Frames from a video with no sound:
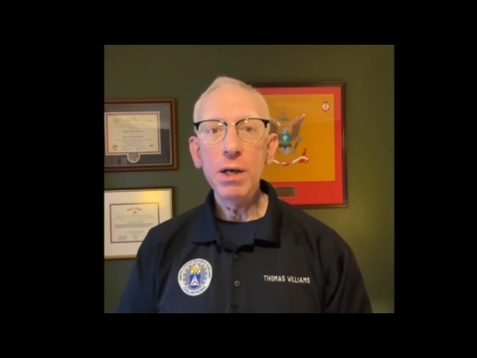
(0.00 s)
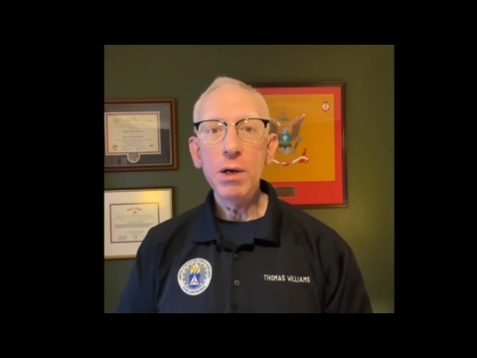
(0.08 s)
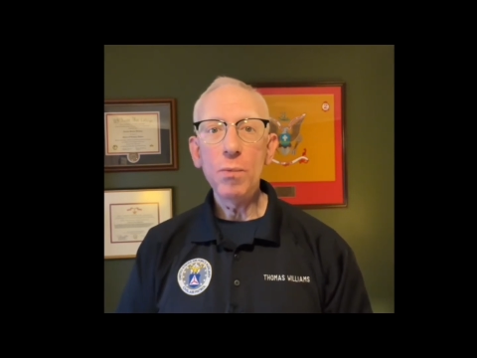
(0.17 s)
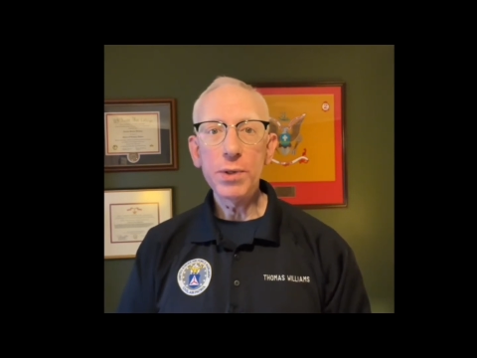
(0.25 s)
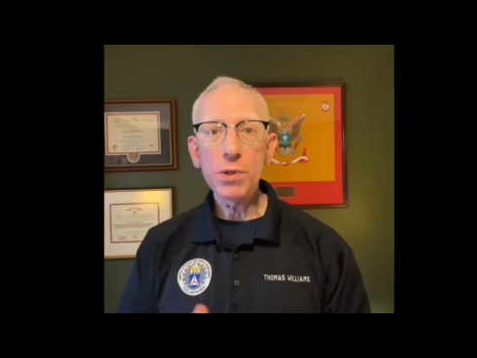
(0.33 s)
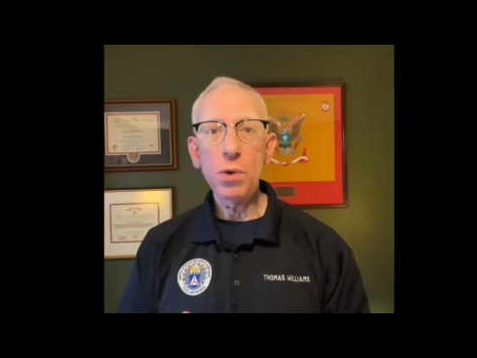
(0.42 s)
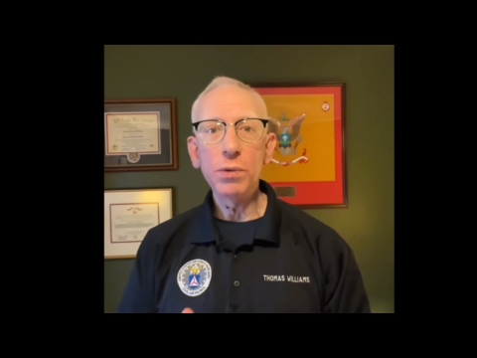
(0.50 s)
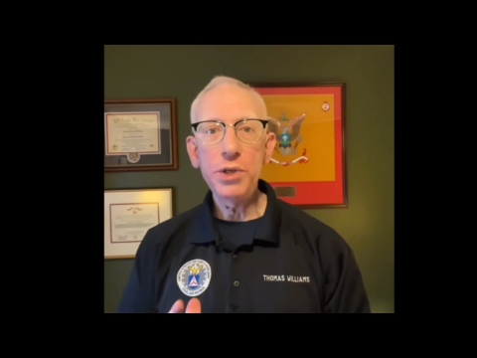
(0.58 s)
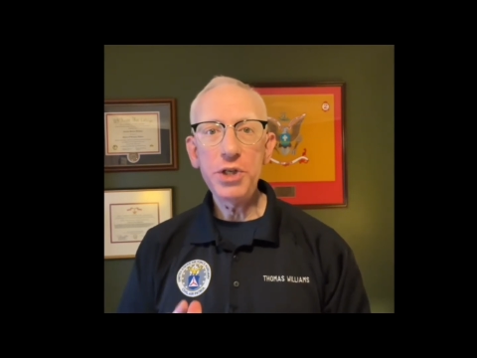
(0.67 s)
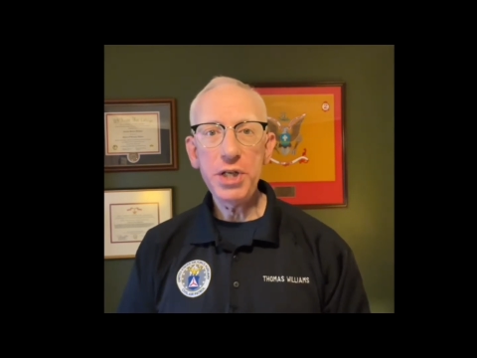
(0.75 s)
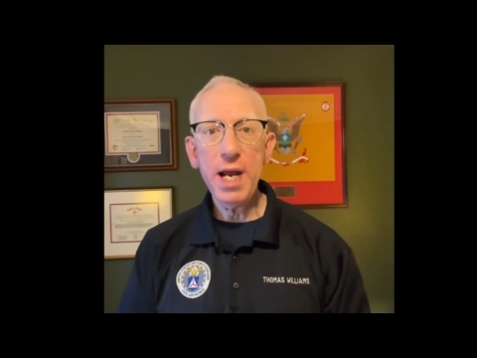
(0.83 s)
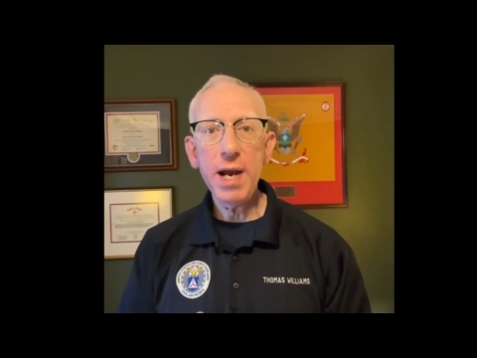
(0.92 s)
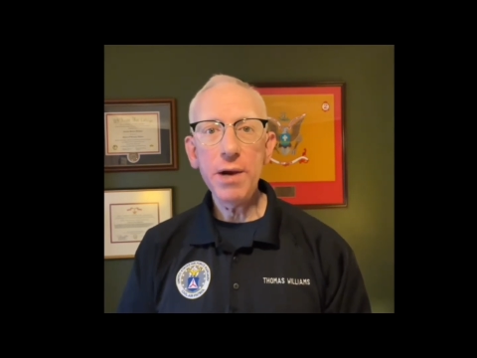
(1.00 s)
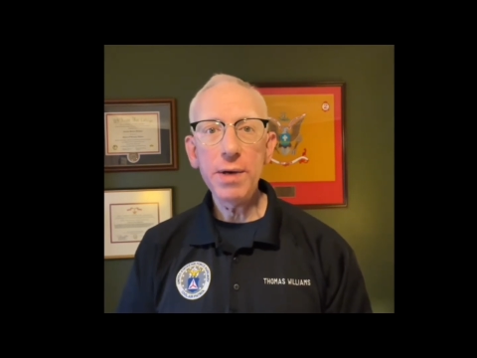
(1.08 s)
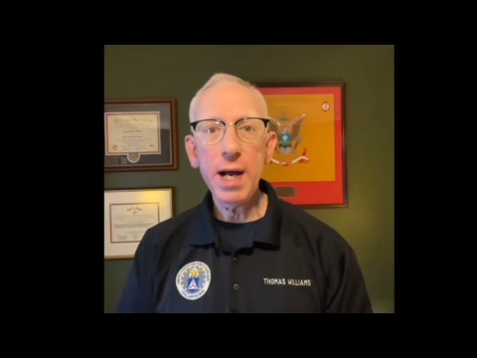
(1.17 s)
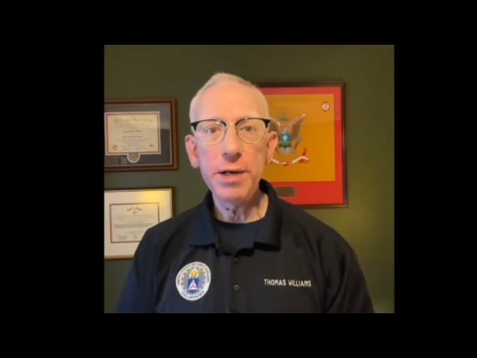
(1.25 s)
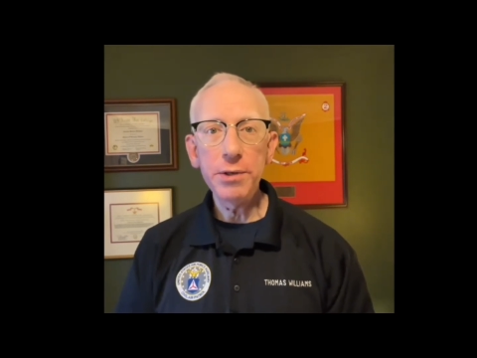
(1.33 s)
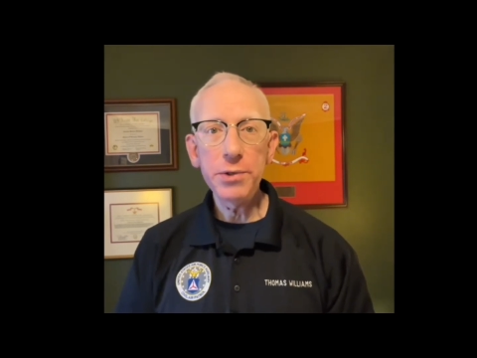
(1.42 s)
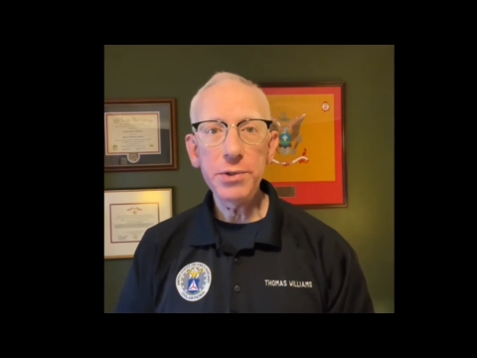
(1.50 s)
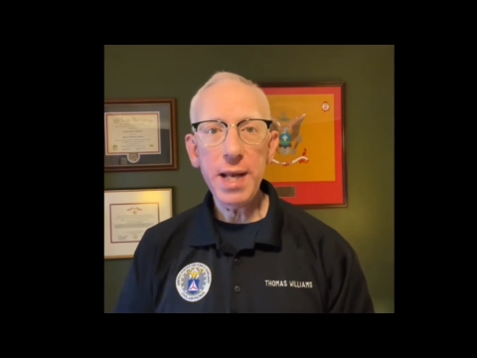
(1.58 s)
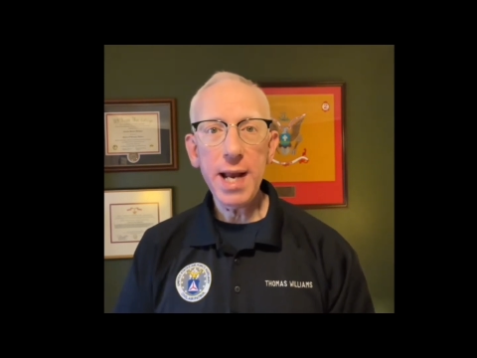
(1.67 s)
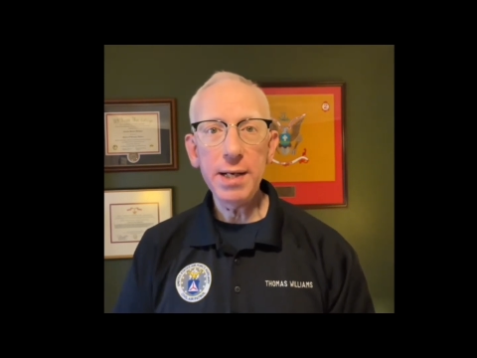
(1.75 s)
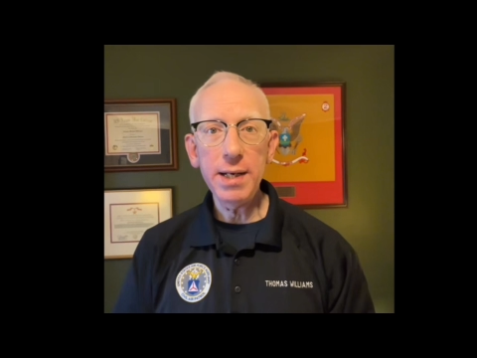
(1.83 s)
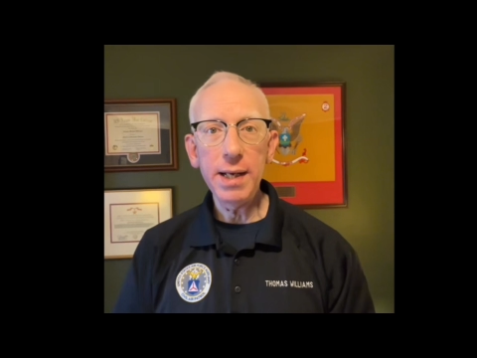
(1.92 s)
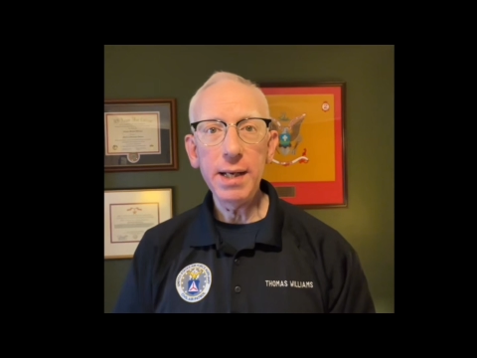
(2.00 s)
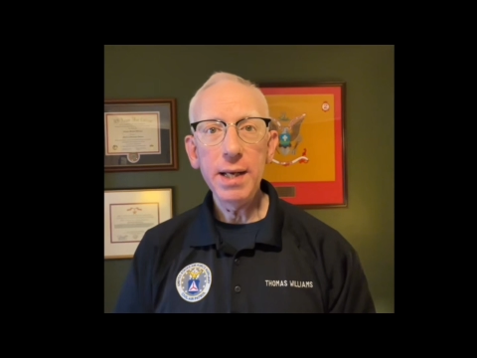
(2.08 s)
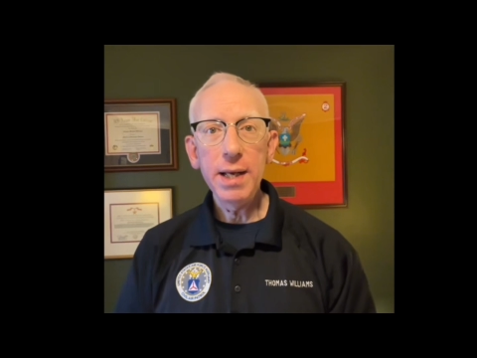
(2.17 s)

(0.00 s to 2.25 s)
what's called shared understanding,